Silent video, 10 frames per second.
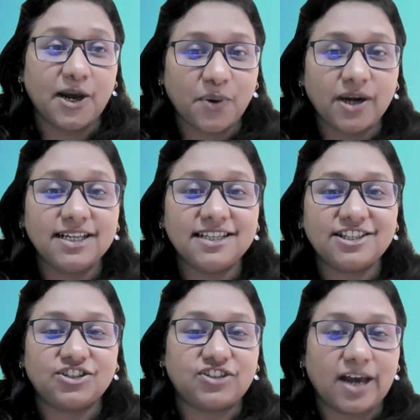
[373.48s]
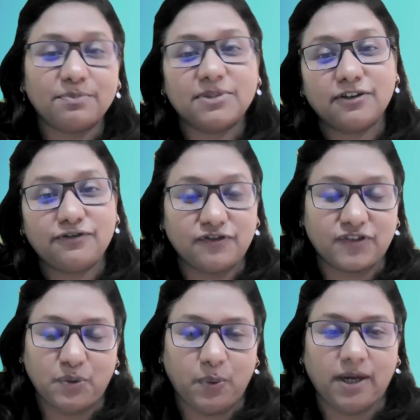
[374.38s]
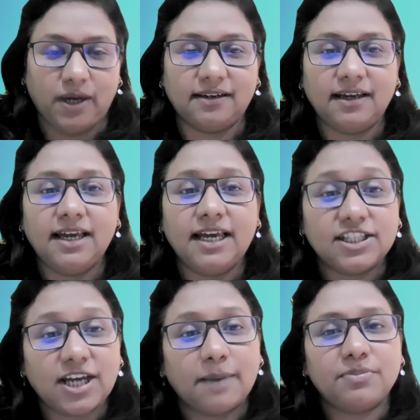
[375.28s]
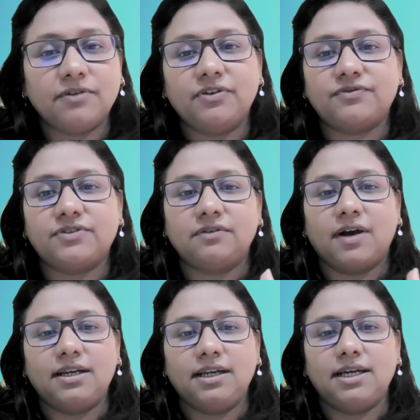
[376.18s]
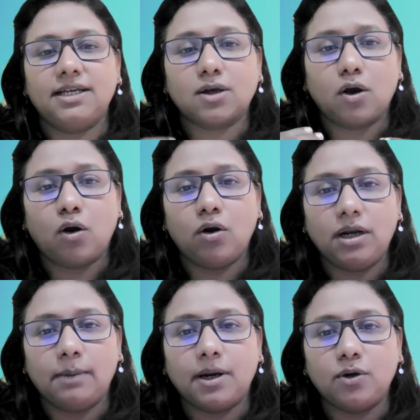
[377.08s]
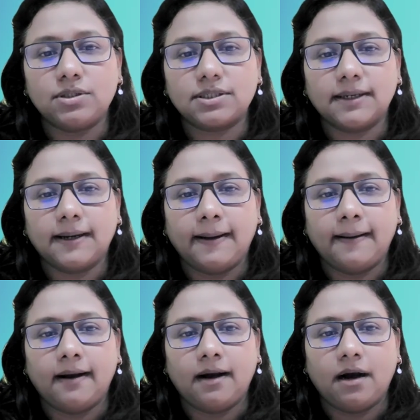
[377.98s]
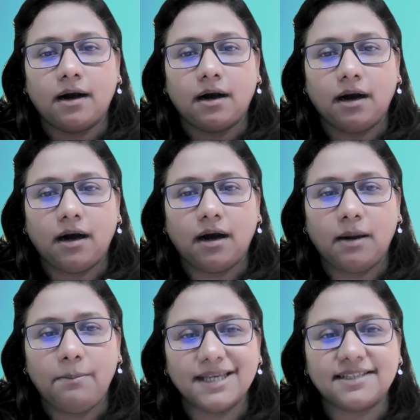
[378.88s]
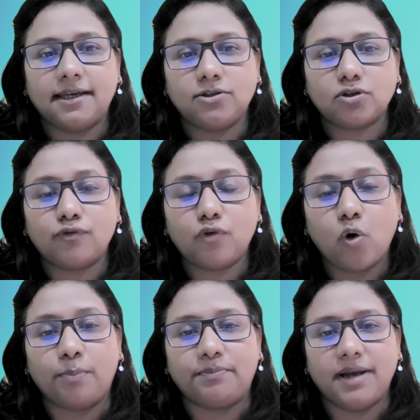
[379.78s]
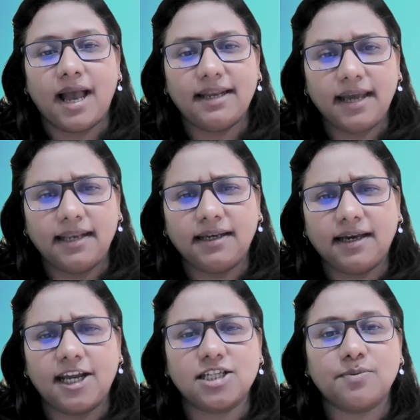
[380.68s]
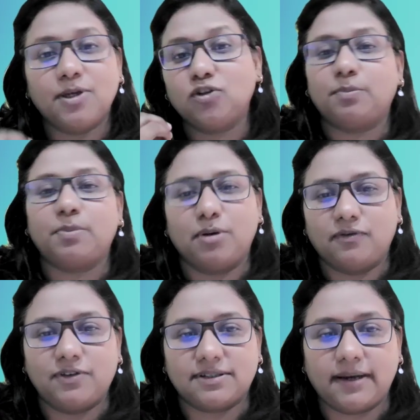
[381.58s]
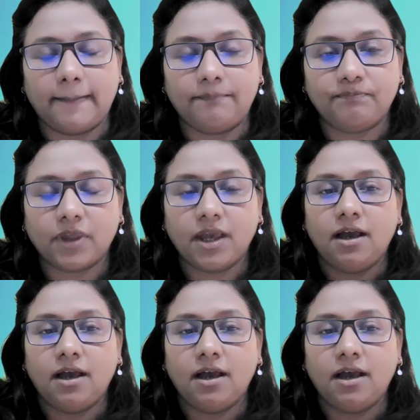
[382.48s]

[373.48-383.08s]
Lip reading: Now, what is chapter 51? Chapter 51 is all about a message of hope and encouragement to the people of Israel.